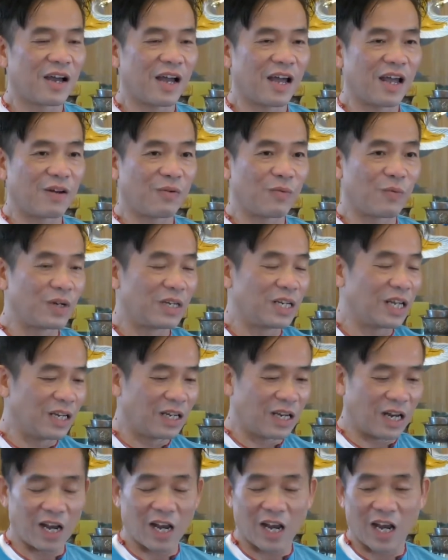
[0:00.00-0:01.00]
we did
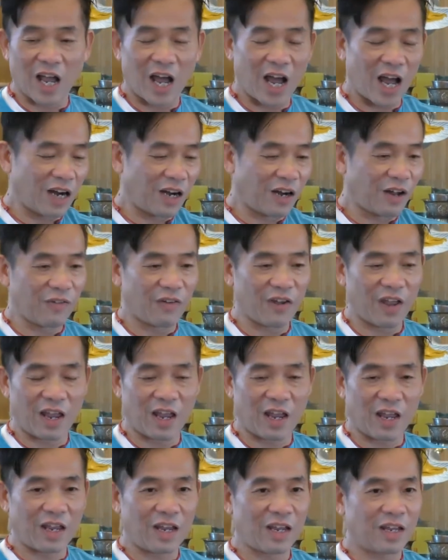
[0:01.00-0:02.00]
a lot of
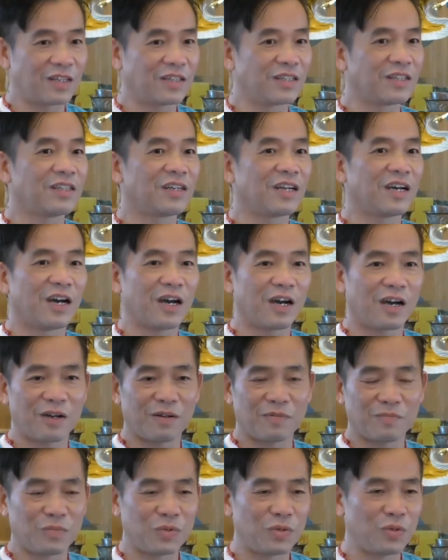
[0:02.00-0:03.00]
hand
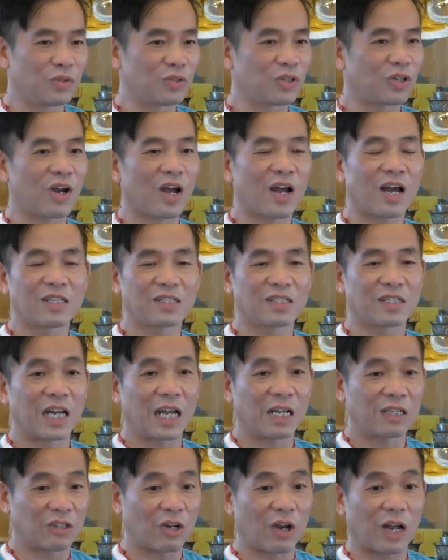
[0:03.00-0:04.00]
mudras, and I
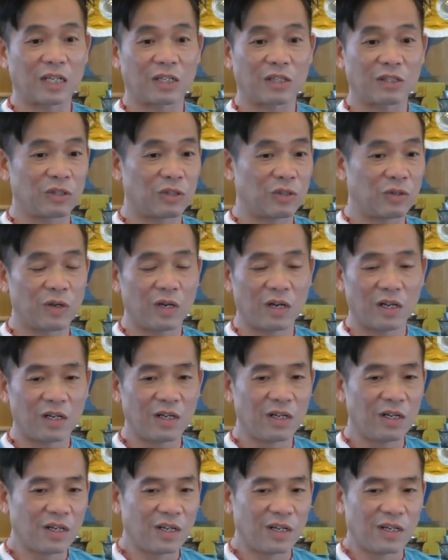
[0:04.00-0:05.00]
tried to
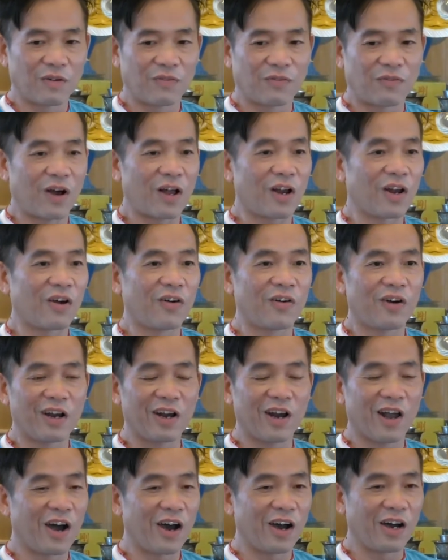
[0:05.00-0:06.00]
follow
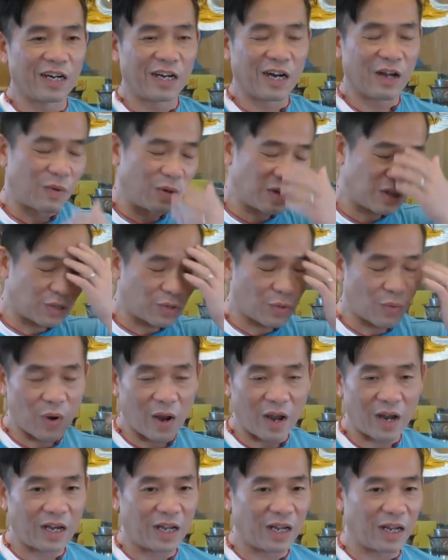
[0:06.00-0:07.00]
along, and I was
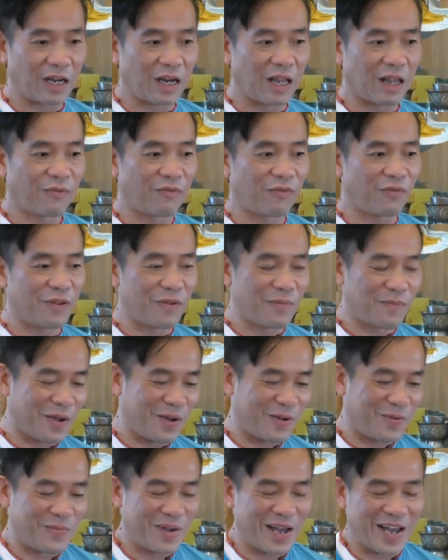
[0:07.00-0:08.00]
sweating, and the
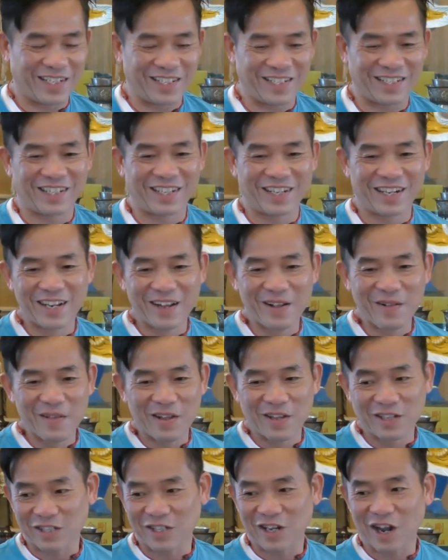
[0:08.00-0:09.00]
female master
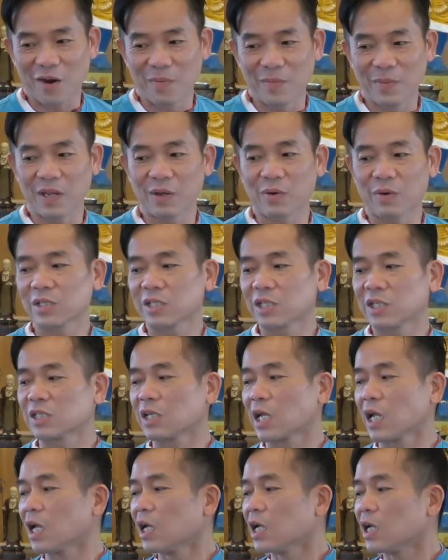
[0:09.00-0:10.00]
saw me and she
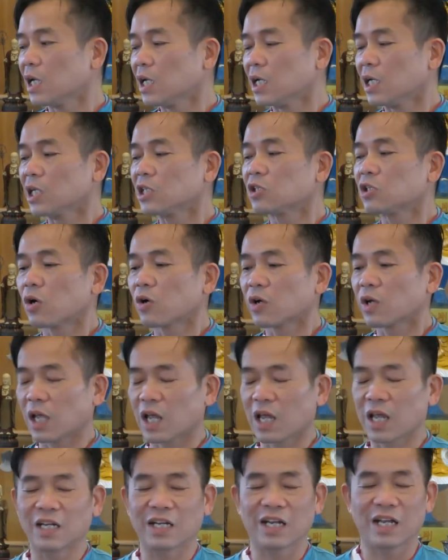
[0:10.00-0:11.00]
said, it's
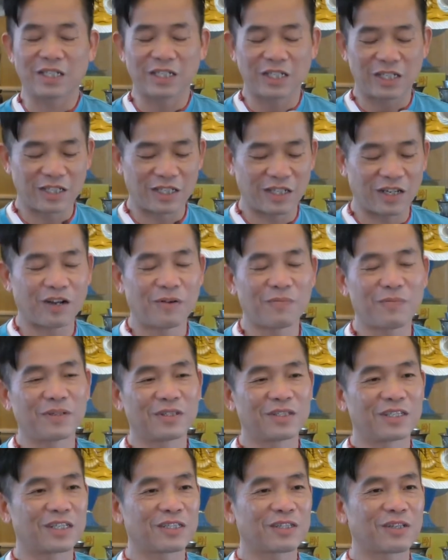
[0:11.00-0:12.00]
okay. And she told me
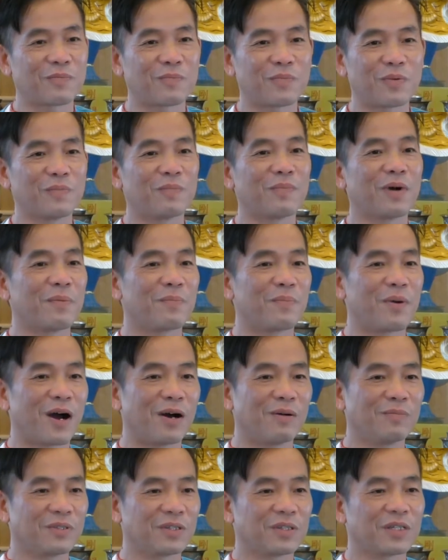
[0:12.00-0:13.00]
just to put my
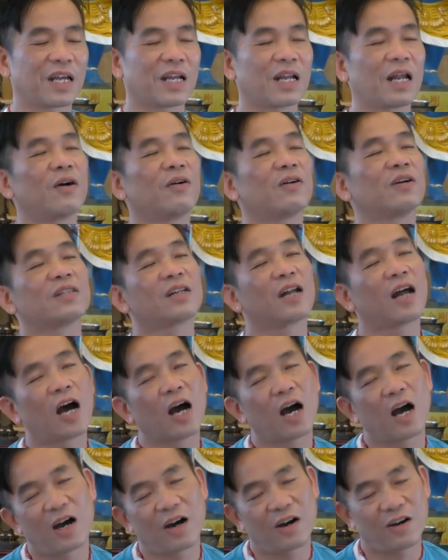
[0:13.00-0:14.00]
palms together. I was,
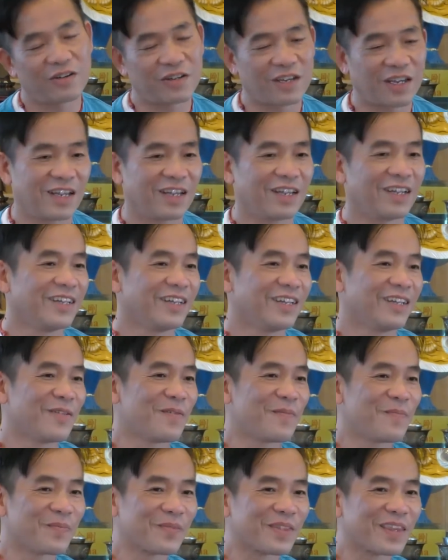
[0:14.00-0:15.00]
okay.
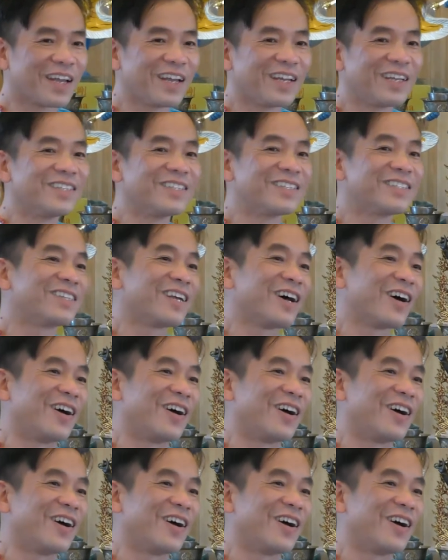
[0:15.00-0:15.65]
So